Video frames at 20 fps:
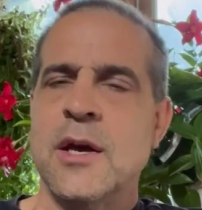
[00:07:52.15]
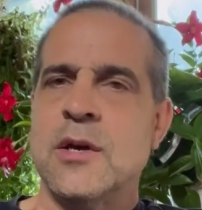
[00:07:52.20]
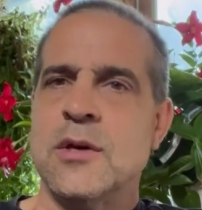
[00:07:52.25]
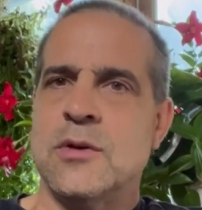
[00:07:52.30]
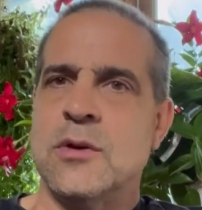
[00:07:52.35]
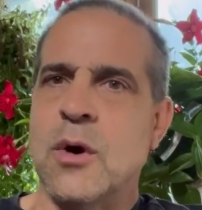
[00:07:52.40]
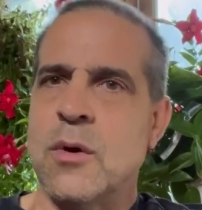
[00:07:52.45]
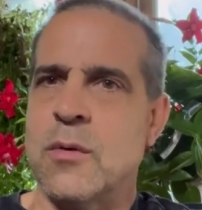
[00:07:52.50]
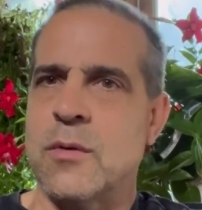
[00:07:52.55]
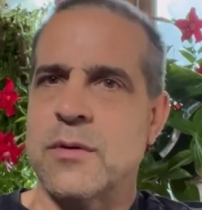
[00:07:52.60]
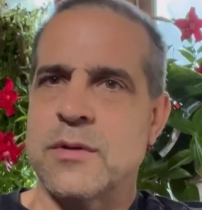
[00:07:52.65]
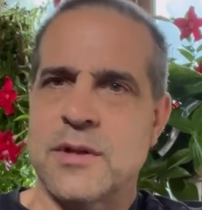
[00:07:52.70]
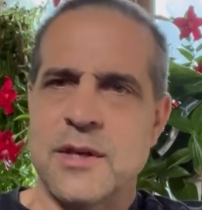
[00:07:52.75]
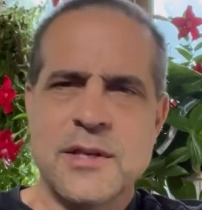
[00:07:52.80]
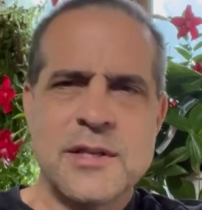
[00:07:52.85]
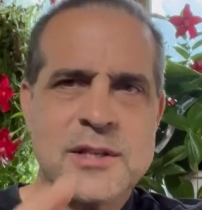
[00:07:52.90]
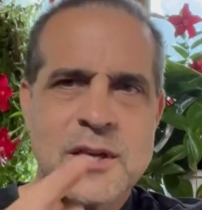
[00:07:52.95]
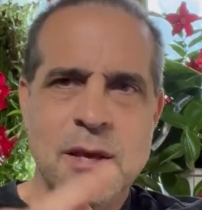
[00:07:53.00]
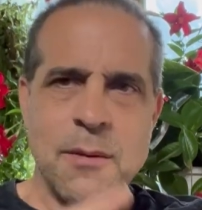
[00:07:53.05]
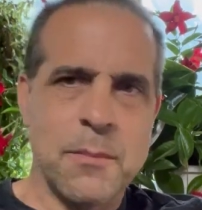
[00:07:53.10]
no,
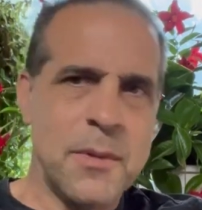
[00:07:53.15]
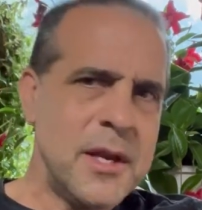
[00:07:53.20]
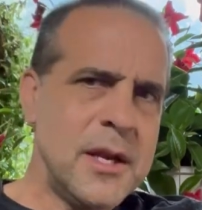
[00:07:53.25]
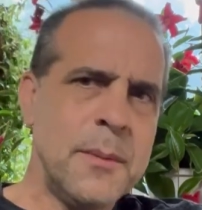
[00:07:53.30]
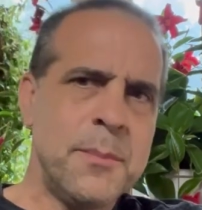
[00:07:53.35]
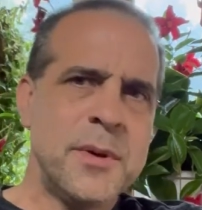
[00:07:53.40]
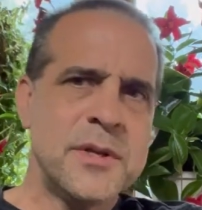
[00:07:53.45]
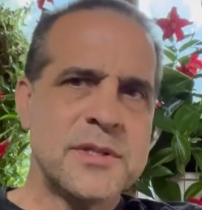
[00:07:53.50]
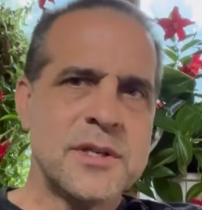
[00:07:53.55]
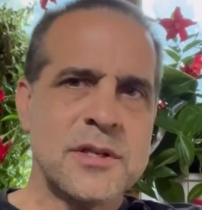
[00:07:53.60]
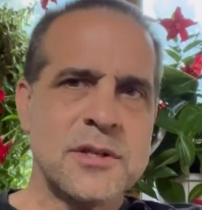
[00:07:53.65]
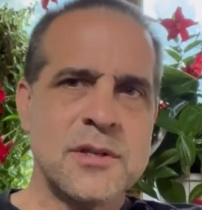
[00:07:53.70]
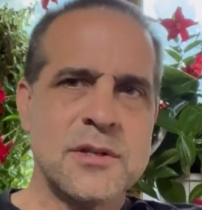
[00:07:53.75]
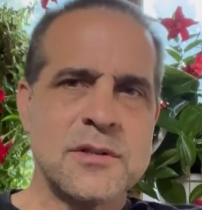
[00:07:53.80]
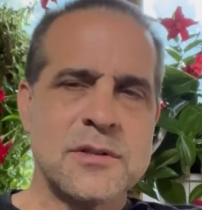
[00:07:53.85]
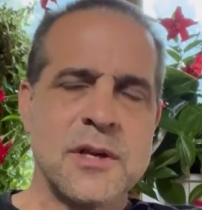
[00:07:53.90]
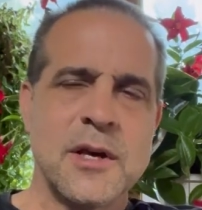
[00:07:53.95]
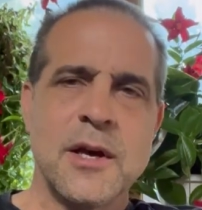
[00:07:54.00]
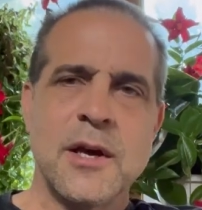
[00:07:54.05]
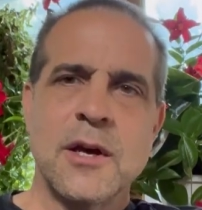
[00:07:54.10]
these committee
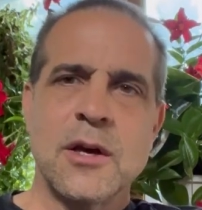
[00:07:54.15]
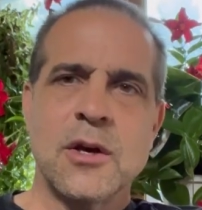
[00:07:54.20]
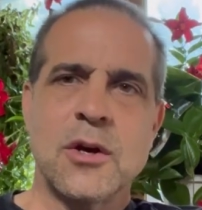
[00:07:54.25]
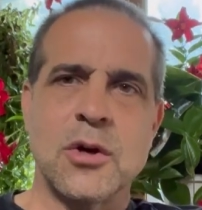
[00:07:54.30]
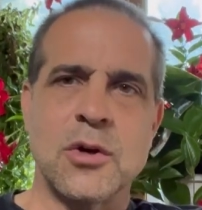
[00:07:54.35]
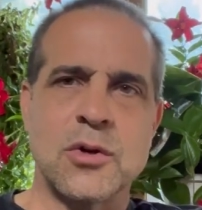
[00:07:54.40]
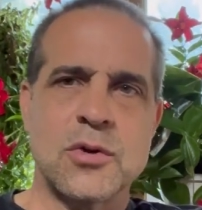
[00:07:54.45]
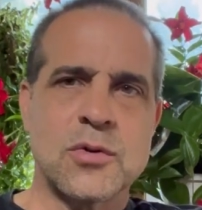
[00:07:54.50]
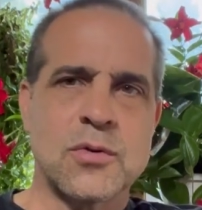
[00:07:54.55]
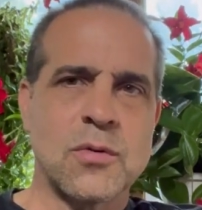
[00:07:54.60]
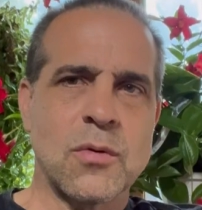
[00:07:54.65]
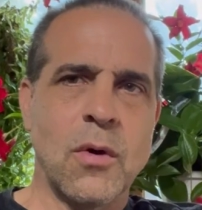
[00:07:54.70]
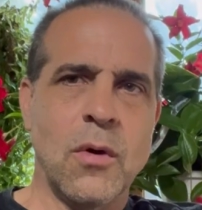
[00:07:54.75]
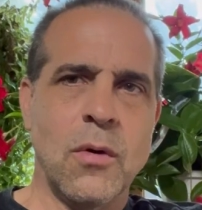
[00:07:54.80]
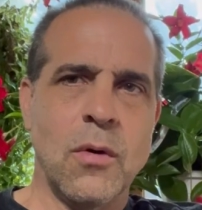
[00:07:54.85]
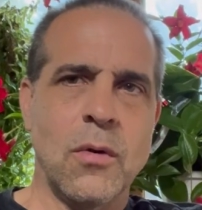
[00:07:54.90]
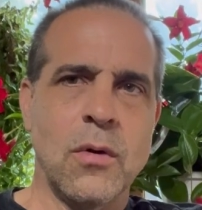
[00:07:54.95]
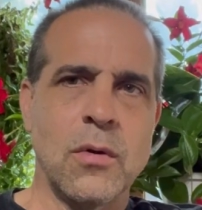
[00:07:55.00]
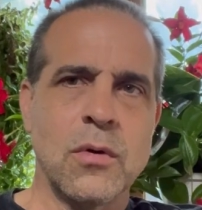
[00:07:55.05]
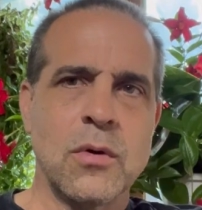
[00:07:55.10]
positions
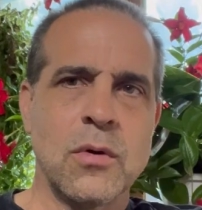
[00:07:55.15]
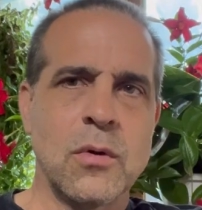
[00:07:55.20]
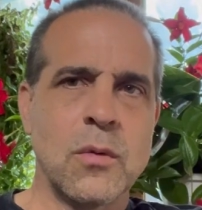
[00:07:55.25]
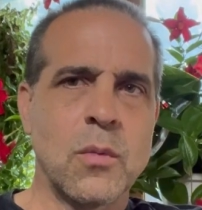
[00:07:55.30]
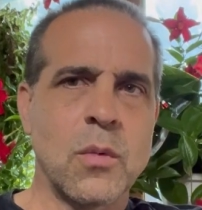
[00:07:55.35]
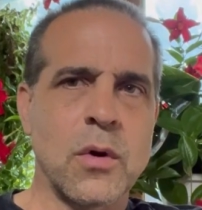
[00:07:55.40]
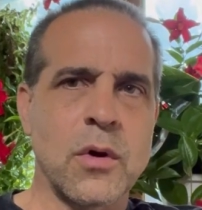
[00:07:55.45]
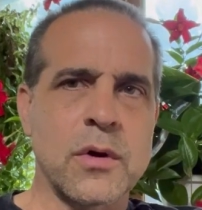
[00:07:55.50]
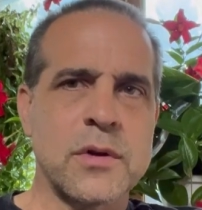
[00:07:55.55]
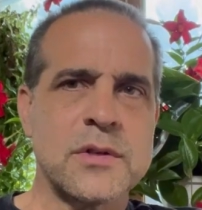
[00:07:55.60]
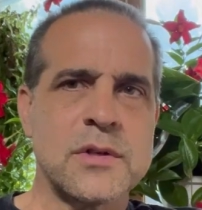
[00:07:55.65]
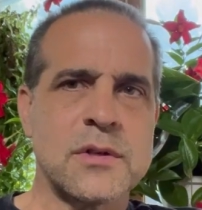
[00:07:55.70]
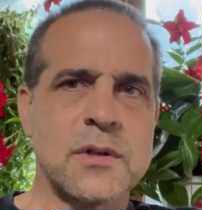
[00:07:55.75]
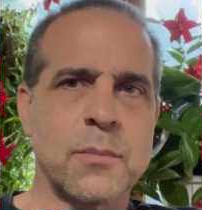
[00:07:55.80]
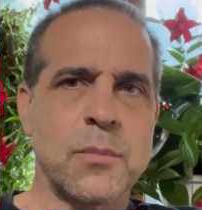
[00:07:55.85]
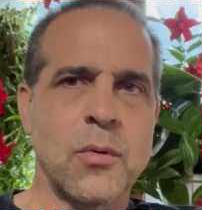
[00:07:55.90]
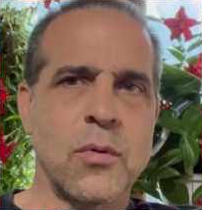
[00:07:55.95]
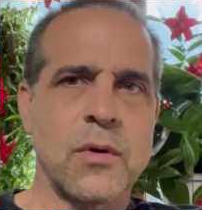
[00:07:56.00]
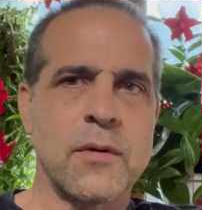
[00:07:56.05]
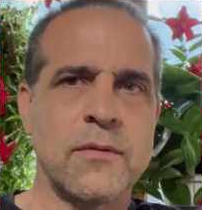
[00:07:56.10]
control who works at the
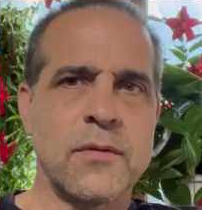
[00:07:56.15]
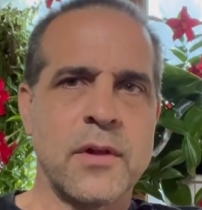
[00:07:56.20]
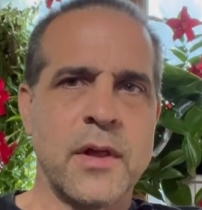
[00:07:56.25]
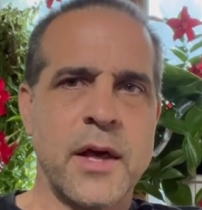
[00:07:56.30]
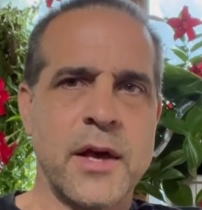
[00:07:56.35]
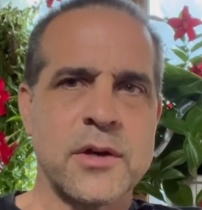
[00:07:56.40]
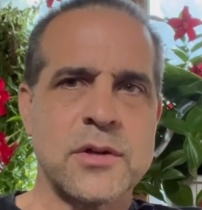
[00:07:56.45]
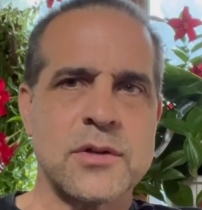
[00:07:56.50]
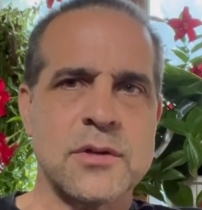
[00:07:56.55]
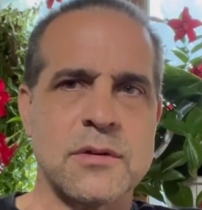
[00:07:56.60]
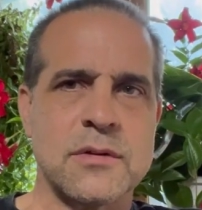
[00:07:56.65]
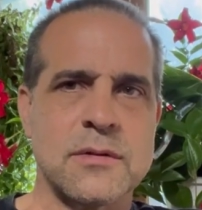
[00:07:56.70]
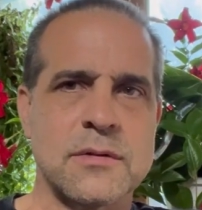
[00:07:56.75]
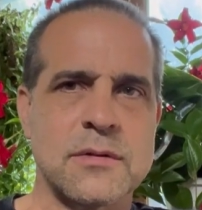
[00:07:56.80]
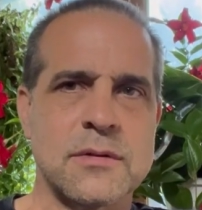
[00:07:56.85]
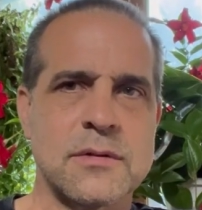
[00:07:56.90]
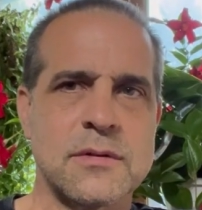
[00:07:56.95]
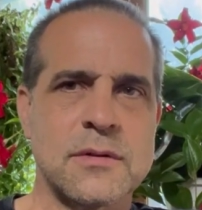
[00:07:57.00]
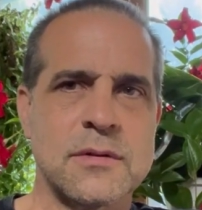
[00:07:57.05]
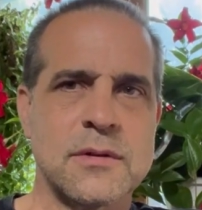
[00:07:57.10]
Board of Elections.
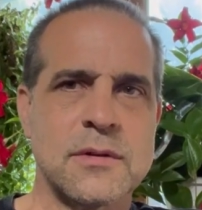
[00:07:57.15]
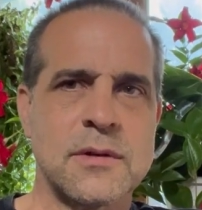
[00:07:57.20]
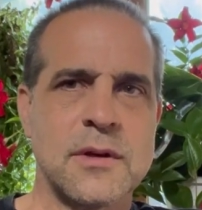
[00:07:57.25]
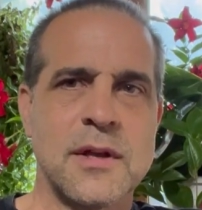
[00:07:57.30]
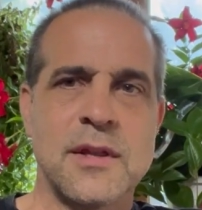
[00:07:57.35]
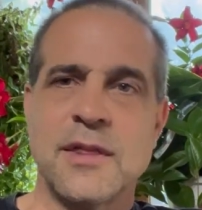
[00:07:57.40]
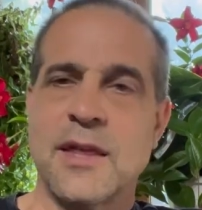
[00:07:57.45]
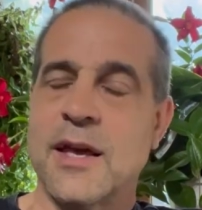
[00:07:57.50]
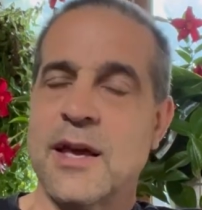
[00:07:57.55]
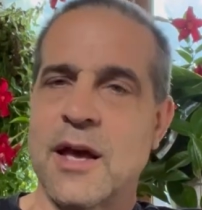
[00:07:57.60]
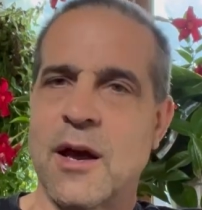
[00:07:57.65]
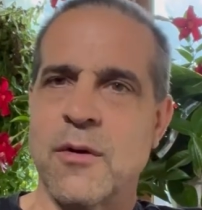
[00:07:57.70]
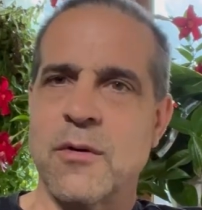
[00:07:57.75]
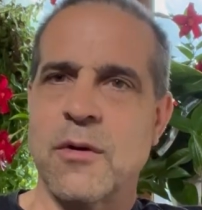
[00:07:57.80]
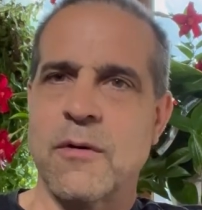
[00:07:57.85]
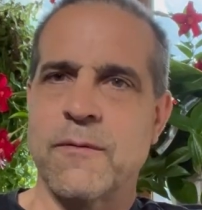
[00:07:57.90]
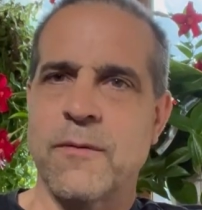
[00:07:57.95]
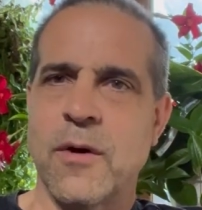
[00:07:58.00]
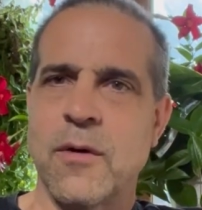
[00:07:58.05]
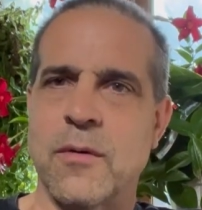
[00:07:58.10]
They count
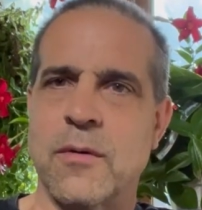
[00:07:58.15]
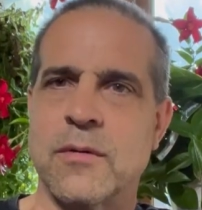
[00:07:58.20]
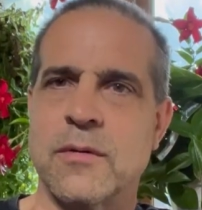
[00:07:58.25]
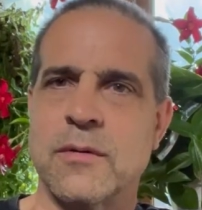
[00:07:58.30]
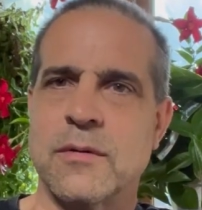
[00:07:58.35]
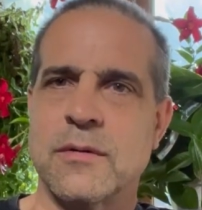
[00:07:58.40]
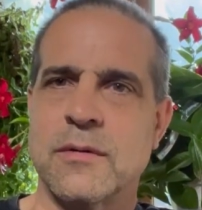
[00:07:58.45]
your vote.